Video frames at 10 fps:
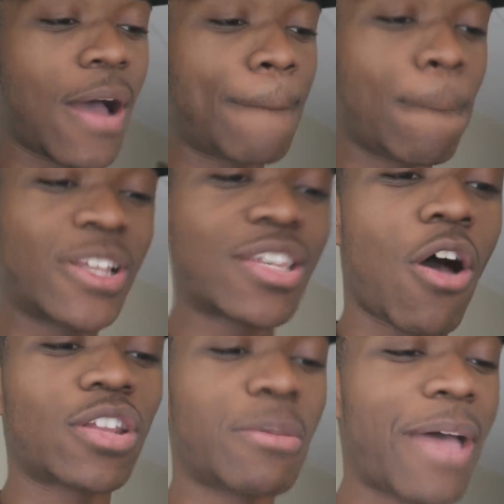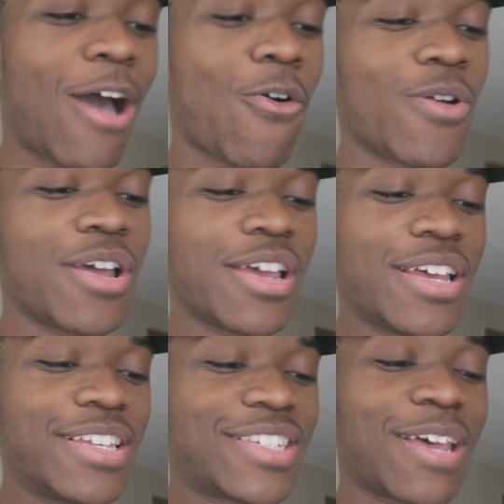Um, we talked about
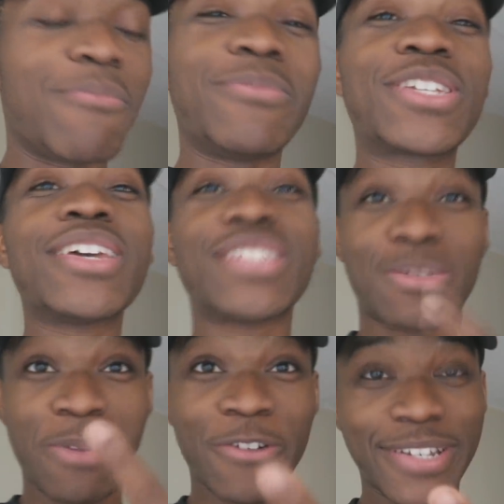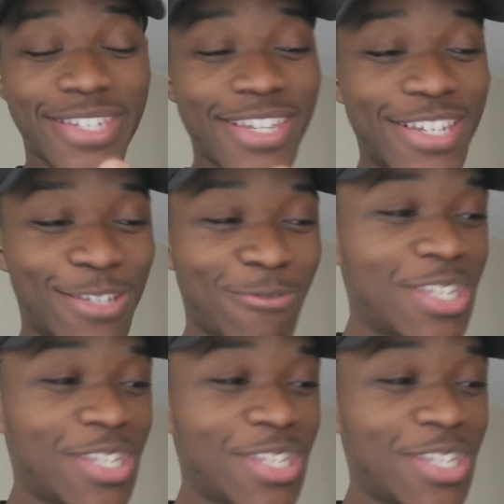some conspiracies.